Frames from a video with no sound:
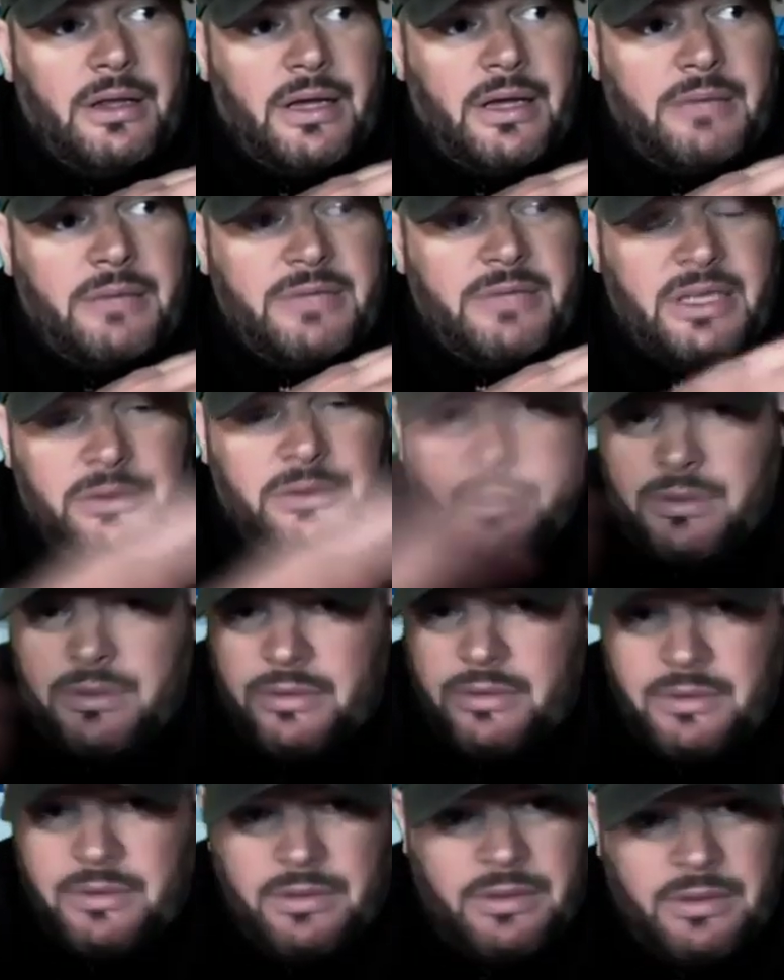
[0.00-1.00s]
I'm telling
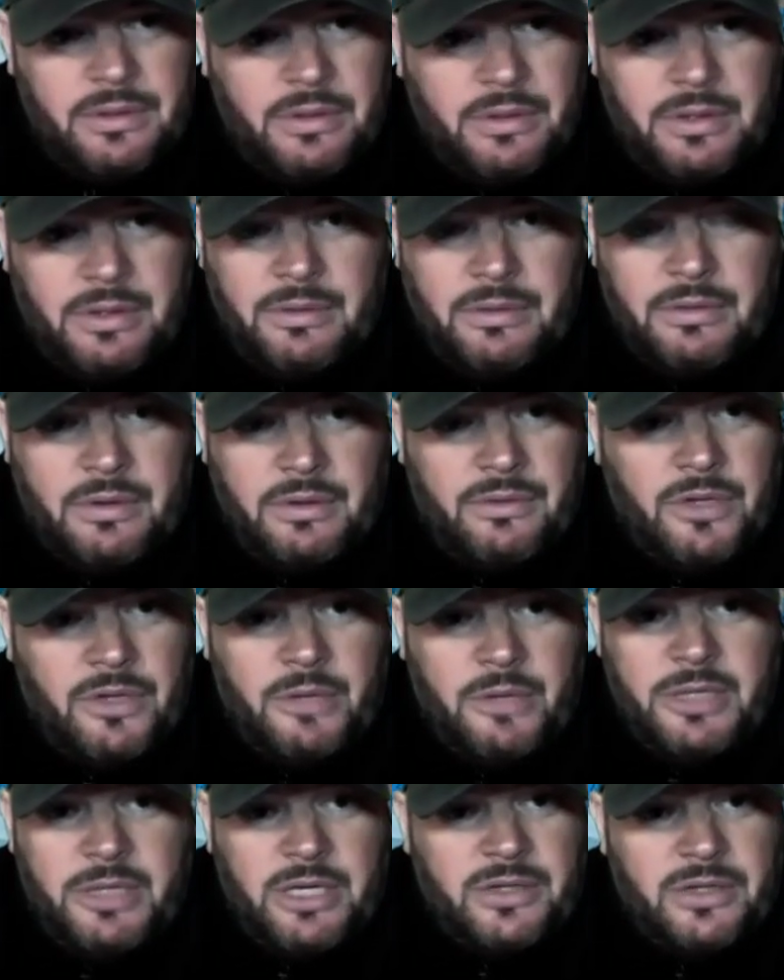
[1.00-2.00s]
you,
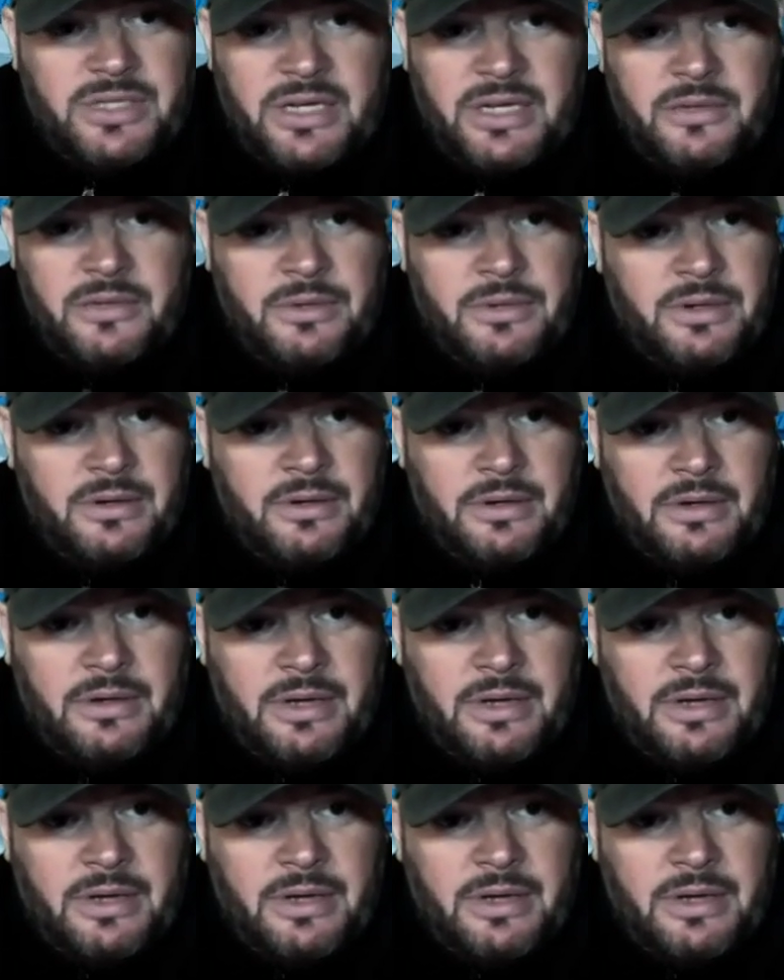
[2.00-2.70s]
nobody goes anywhere.